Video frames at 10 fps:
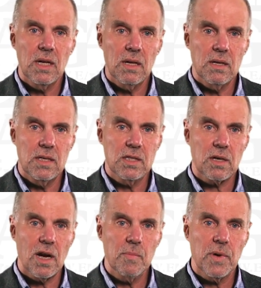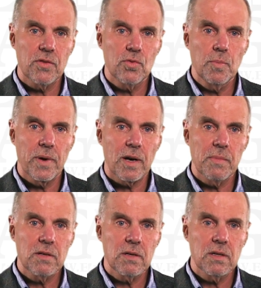Described by 2
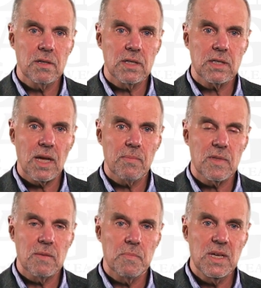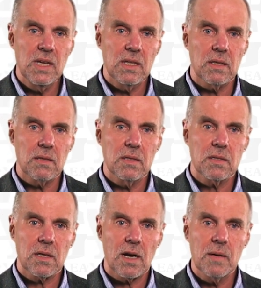parameters, the Skempton B, that
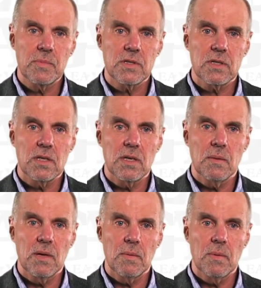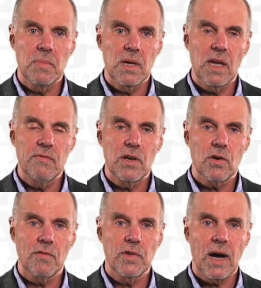describes the
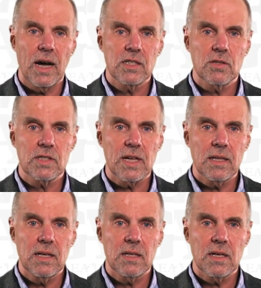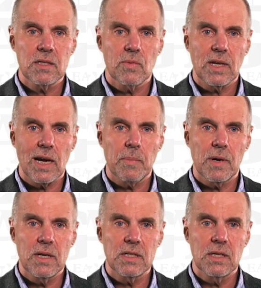behavior of the isostatic test when
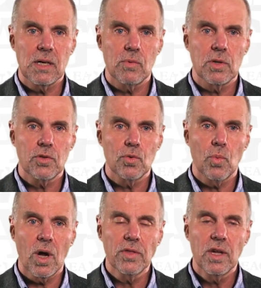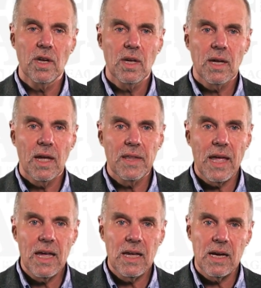kappa is equal to 1,
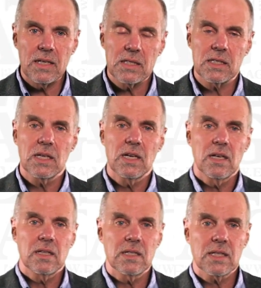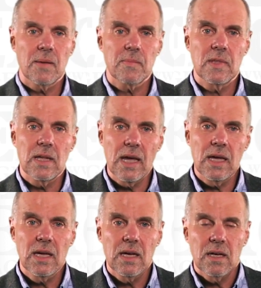and AS, the Skempton
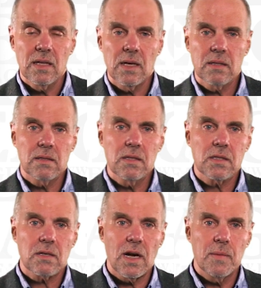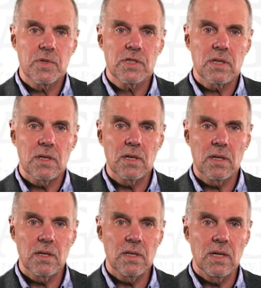A, that describes
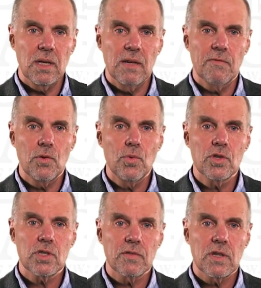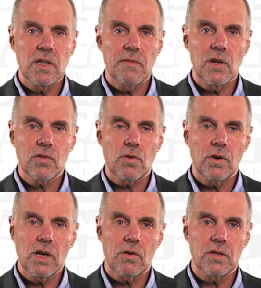the influence of the
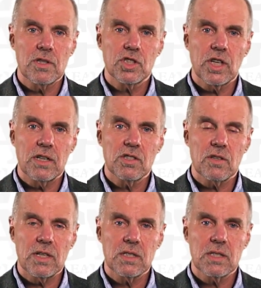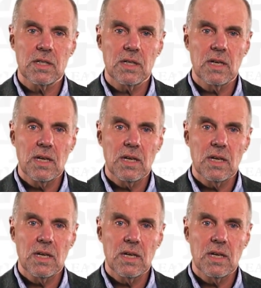deviatoric or the shear stress.